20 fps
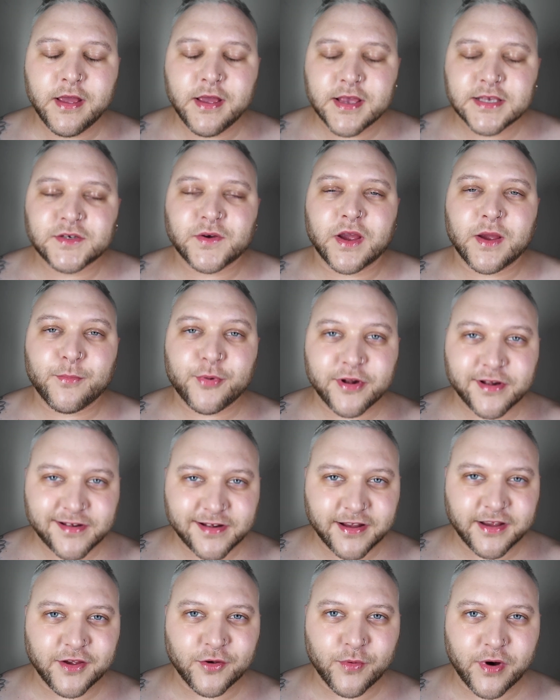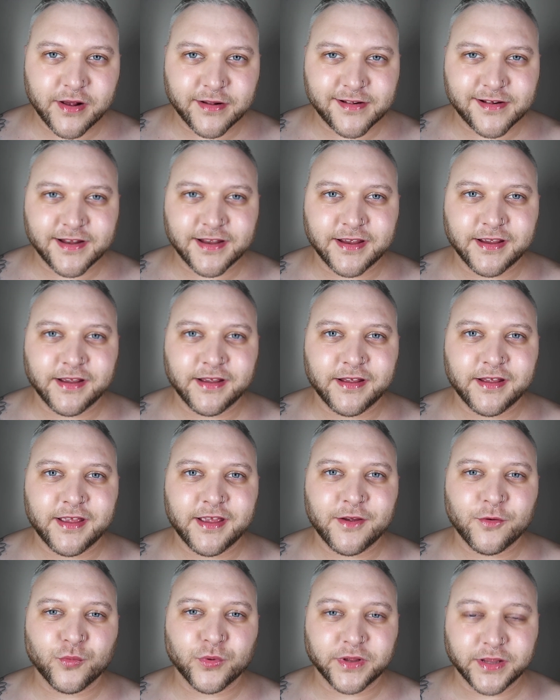So I appreciate you watching.
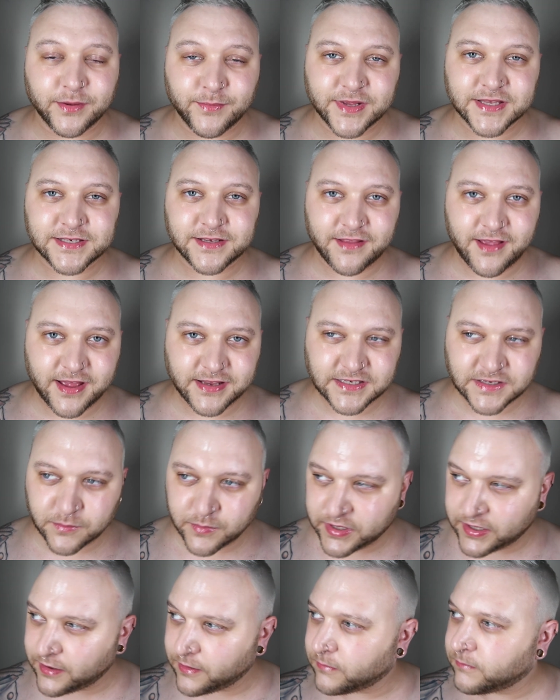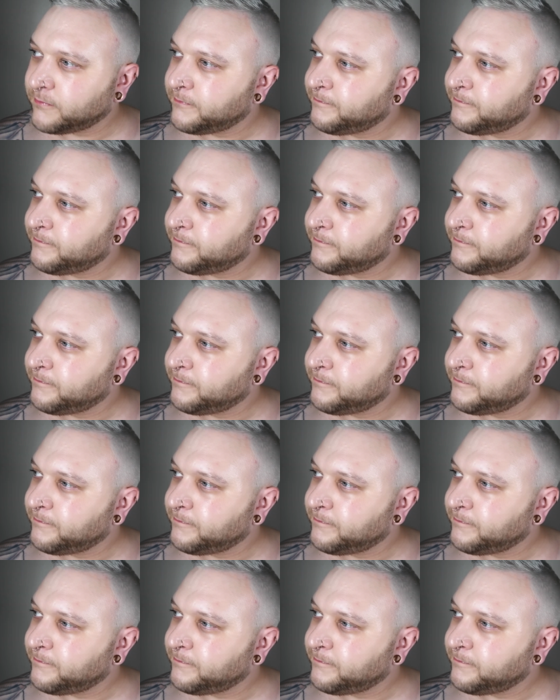It really means a lot to me.